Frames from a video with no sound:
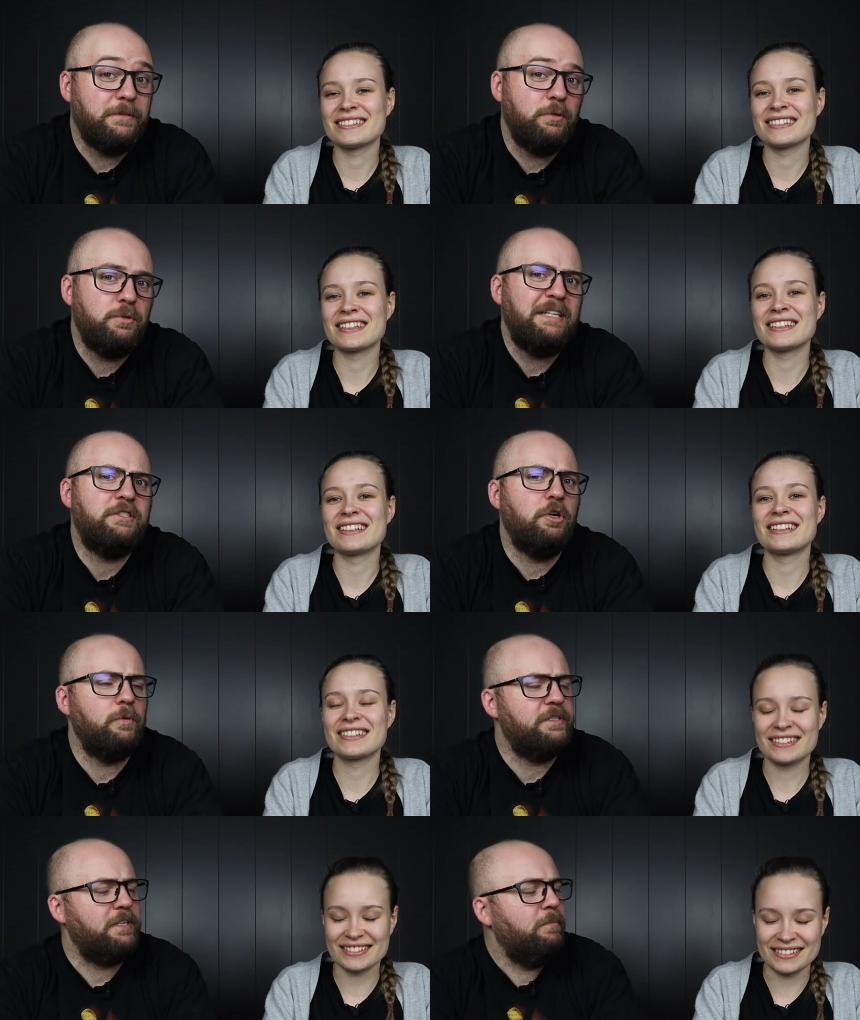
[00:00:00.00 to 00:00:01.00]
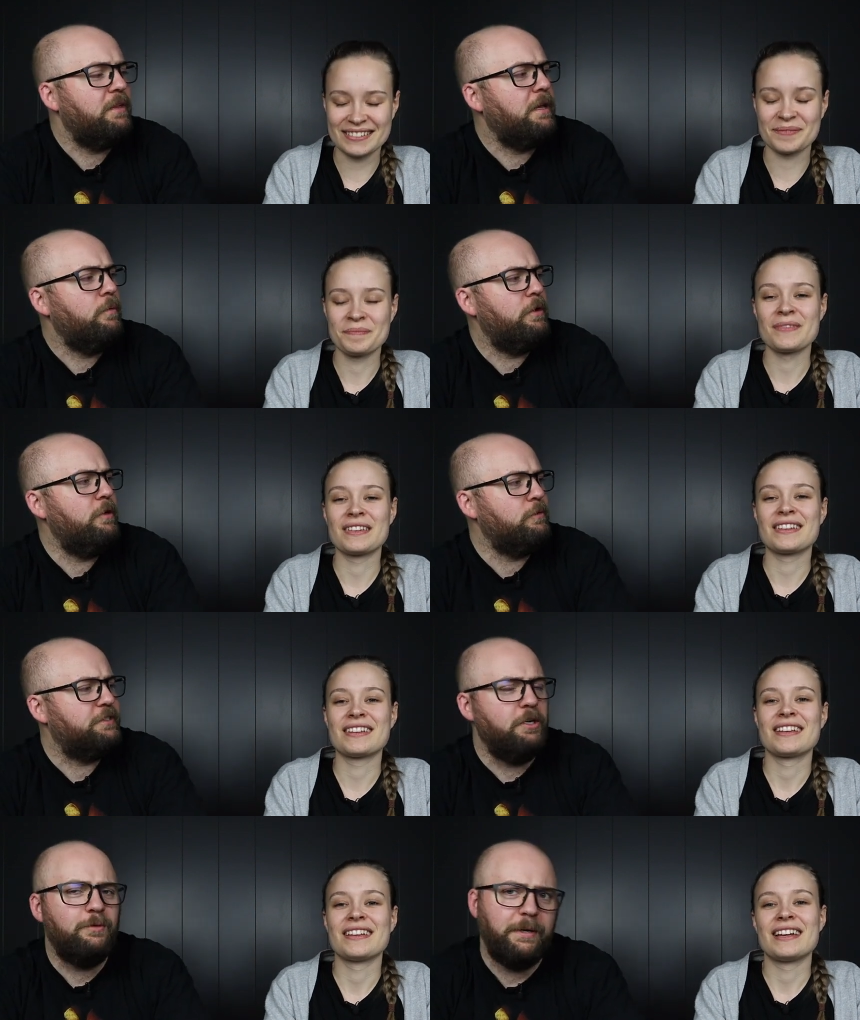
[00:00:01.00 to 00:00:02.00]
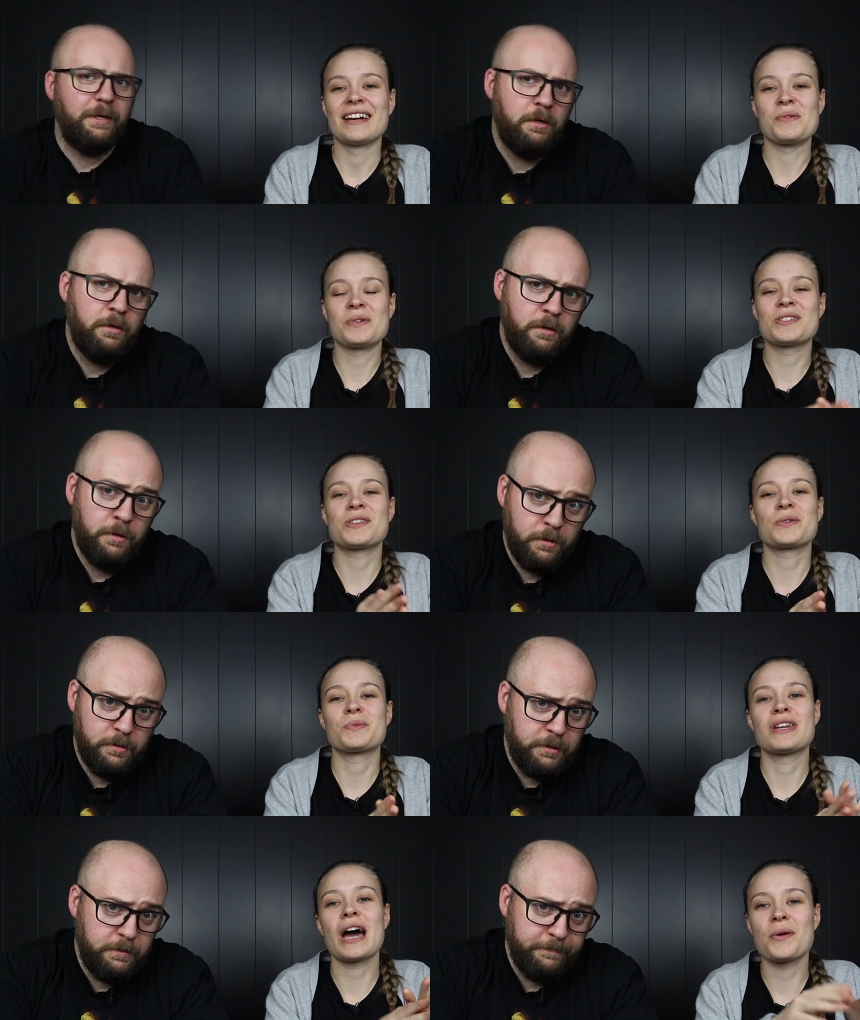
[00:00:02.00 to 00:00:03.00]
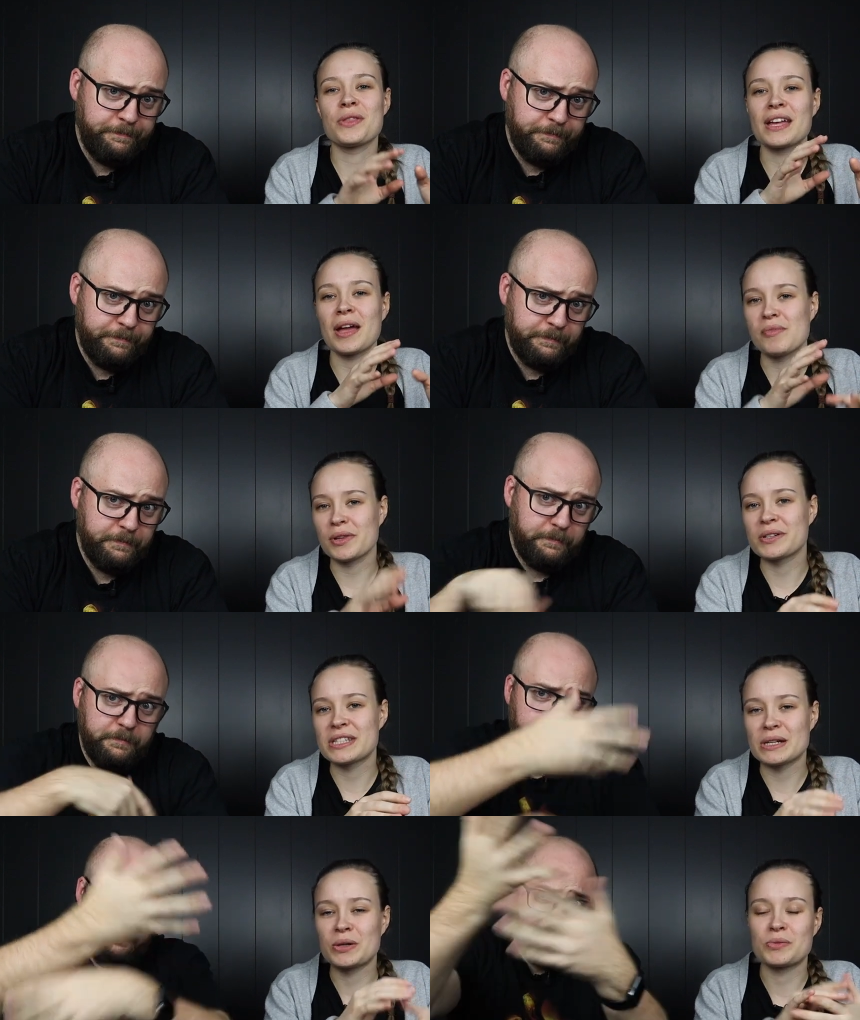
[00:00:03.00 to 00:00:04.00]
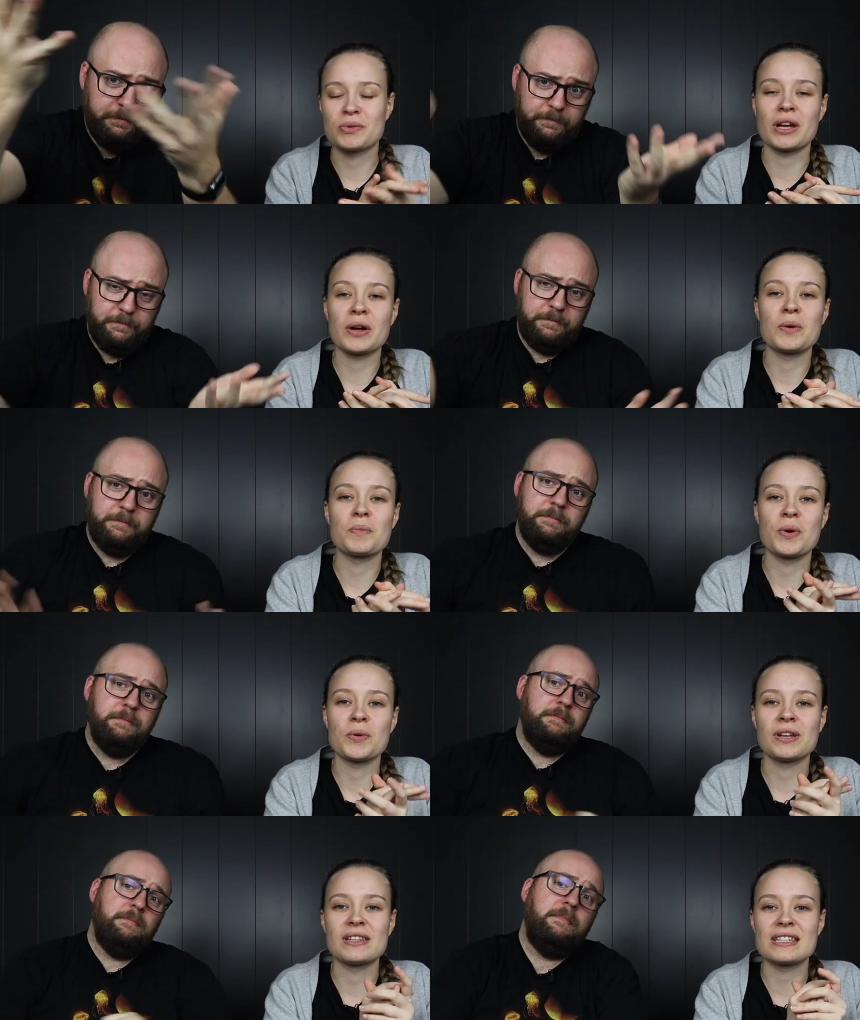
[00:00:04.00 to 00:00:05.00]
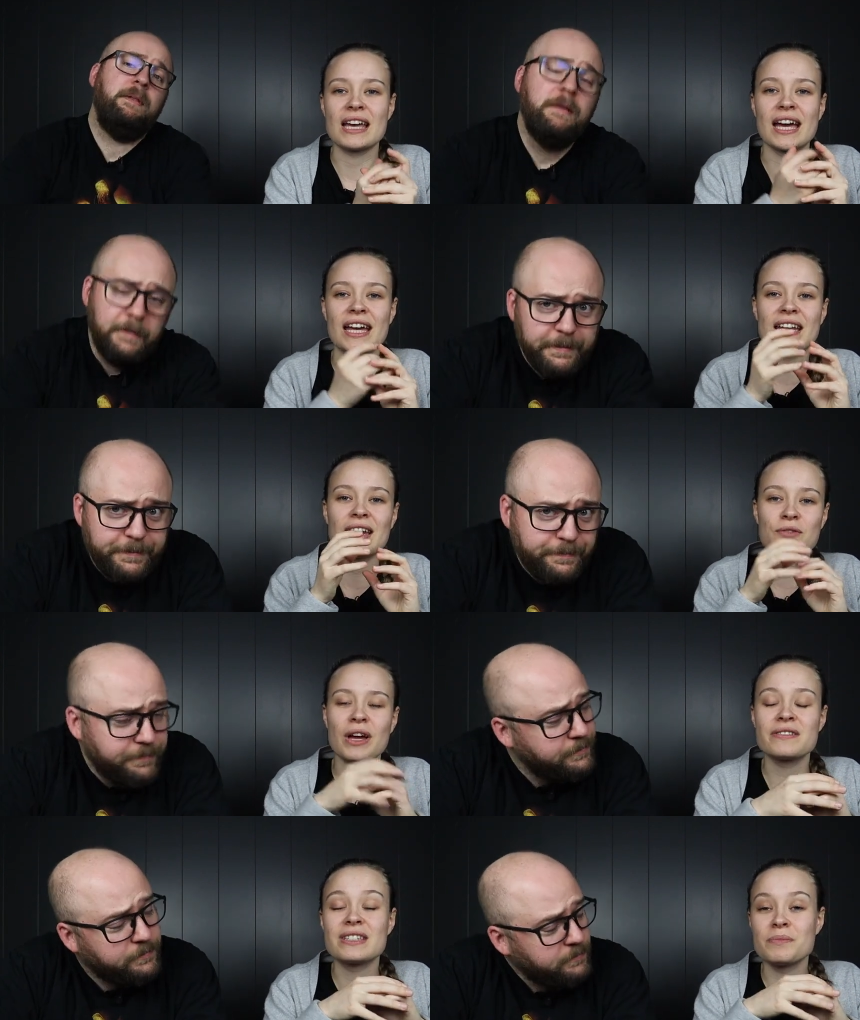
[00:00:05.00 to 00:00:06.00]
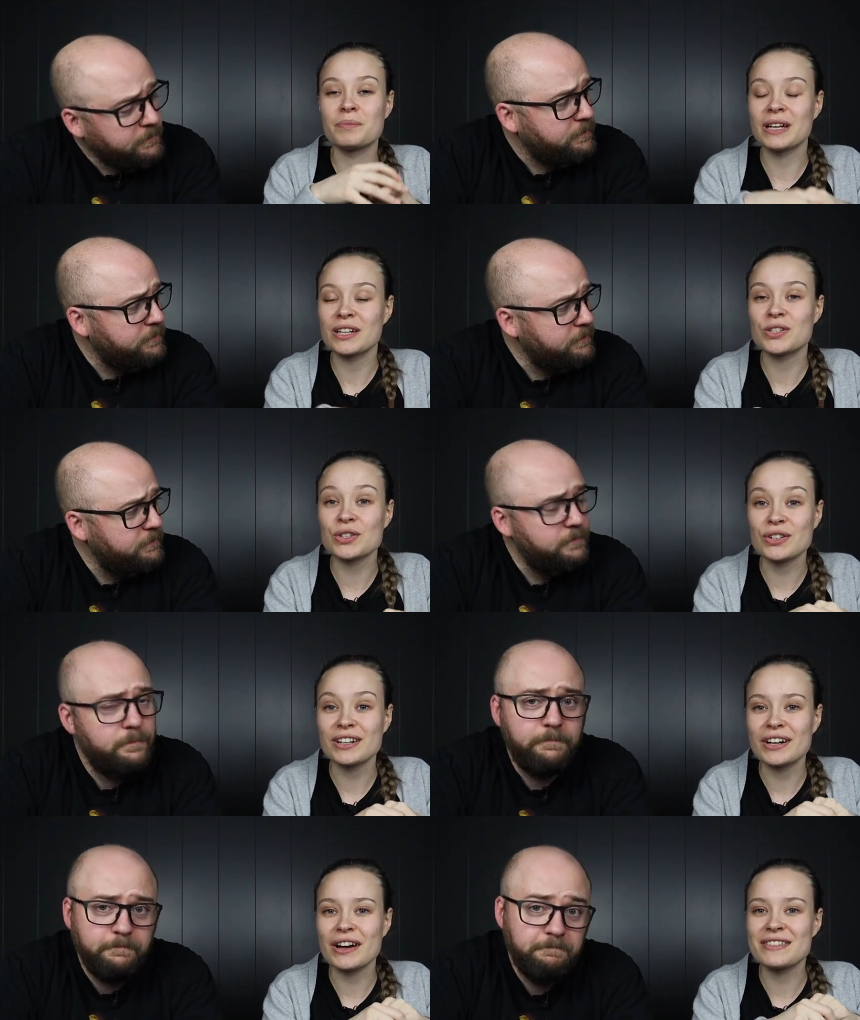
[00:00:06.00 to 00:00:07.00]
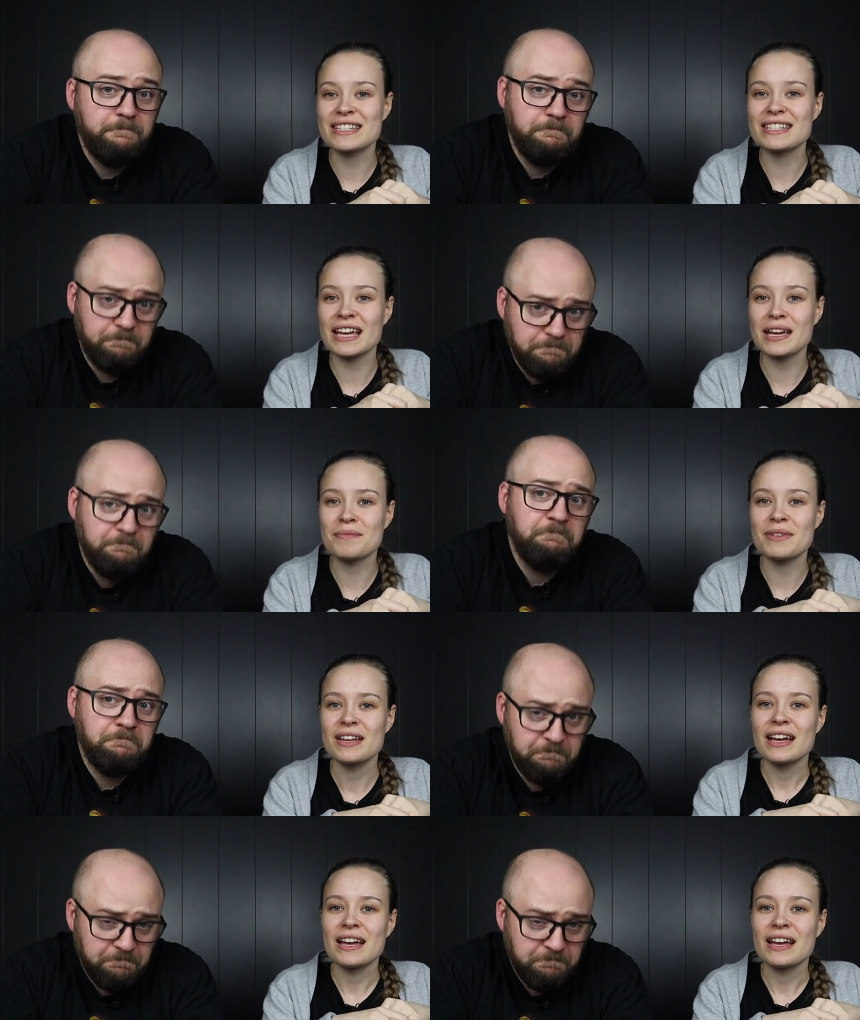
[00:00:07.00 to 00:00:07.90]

Speaker 1: so let's start with something. What do you want to start with?
Speaker 2: I want to start with how the game looks, the artwork and components. And if you have seen picture of this game,